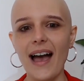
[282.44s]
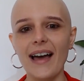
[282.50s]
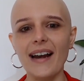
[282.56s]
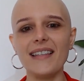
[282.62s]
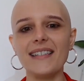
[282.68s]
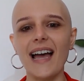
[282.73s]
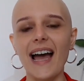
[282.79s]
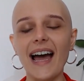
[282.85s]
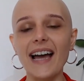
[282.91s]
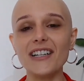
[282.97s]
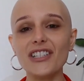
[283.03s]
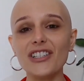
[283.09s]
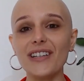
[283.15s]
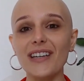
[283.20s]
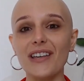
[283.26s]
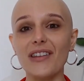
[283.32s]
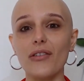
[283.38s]
And it's
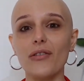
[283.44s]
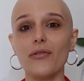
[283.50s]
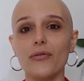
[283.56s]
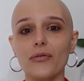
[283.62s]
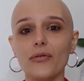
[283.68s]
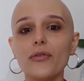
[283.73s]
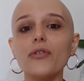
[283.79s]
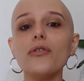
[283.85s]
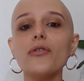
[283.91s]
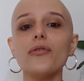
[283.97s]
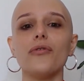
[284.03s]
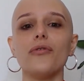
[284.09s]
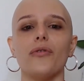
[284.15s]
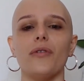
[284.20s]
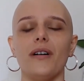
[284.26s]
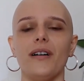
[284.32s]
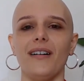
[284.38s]
actually
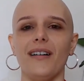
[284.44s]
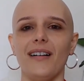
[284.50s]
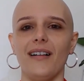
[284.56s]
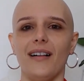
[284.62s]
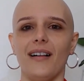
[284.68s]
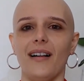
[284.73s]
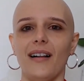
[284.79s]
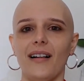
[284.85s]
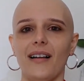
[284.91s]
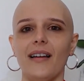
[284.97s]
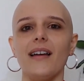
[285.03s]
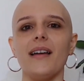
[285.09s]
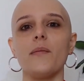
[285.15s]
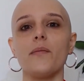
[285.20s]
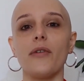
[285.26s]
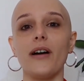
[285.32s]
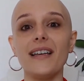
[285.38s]
through
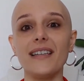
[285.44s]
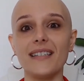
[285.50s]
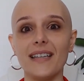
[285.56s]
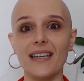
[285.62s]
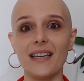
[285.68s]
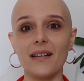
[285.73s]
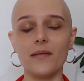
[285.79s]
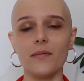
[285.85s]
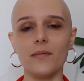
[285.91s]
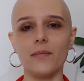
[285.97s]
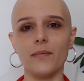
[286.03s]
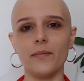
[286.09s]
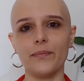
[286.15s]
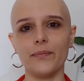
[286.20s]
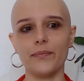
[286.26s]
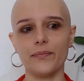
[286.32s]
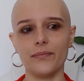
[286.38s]
embracing
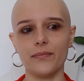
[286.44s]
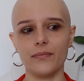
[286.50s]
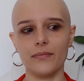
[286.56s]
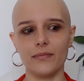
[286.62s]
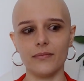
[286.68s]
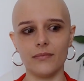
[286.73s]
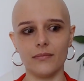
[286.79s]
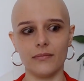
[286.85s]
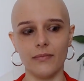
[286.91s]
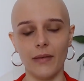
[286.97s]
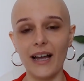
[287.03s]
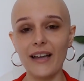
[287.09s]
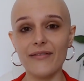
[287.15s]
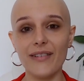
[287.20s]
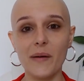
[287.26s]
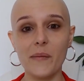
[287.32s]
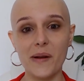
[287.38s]
my
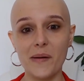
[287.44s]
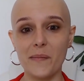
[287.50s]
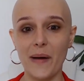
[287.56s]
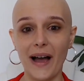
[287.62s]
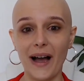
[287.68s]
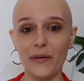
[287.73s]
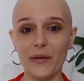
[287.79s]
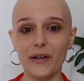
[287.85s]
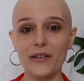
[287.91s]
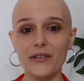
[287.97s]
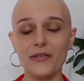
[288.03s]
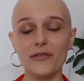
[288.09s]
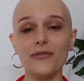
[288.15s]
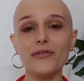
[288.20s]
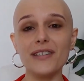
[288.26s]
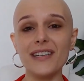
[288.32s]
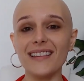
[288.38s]
feminine power,
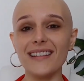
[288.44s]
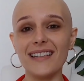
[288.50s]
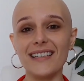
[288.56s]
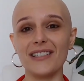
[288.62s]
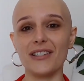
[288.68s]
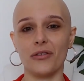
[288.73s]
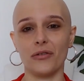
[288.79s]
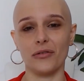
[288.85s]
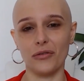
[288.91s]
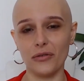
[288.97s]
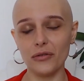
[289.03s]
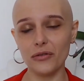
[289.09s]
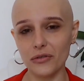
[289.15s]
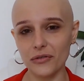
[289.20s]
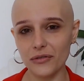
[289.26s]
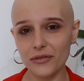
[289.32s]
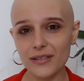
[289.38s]
using these
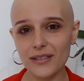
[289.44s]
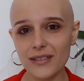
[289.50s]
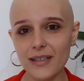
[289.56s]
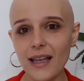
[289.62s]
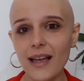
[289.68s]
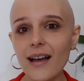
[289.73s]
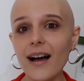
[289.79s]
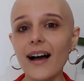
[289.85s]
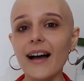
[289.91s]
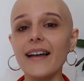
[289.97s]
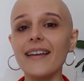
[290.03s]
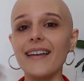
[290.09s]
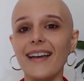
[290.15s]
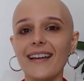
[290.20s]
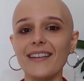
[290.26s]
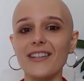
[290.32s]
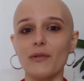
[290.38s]
tools
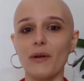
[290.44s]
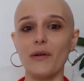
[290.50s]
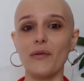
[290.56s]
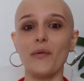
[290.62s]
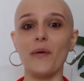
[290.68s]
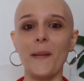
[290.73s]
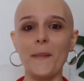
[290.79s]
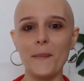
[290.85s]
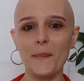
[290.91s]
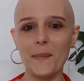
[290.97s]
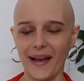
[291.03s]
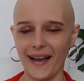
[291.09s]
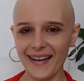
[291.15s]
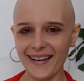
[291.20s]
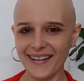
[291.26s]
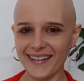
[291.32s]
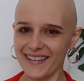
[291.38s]
again. So I went
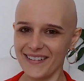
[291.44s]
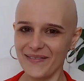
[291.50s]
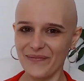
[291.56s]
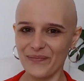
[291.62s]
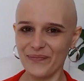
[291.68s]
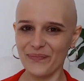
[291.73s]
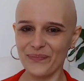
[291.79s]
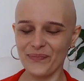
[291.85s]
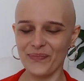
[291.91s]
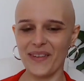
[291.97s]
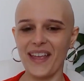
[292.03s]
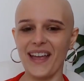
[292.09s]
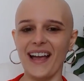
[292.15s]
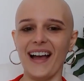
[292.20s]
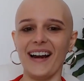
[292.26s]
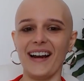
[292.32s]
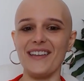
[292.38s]
back
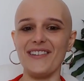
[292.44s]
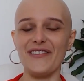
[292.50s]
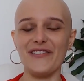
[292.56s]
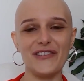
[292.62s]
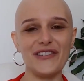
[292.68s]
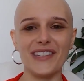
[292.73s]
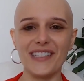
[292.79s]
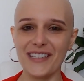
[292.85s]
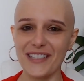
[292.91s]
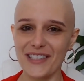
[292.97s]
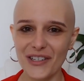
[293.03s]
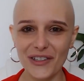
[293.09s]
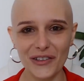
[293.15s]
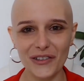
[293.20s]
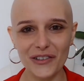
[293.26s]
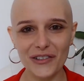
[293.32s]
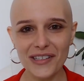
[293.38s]
and I used these
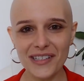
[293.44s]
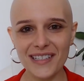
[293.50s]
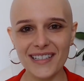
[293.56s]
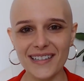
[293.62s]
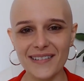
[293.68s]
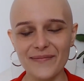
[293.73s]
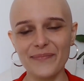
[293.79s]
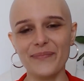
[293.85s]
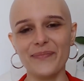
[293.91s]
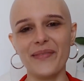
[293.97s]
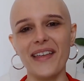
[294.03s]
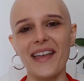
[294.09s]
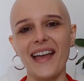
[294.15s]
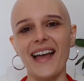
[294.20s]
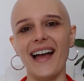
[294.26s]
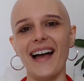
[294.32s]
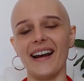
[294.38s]
tools
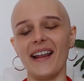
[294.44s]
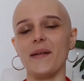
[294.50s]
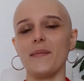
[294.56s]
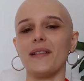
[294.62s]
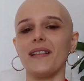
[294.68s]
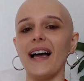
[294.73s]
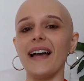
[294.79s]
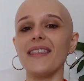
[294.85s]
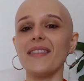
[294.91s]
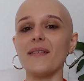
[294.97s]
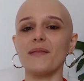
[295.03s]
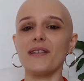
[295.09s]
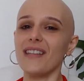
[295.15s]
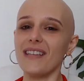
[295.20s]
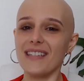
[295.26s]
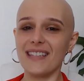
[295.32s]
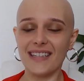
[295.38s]
and I applied them
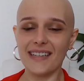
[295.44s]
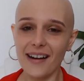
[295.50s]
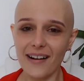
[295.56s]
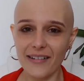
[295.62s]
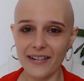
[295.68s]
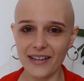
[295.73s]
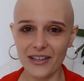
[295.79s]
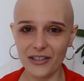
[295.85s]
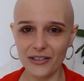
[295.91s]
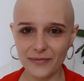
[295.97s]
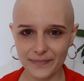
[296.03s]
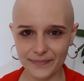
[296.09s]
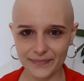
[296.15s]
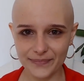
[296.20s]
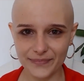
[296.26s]
to this scenario.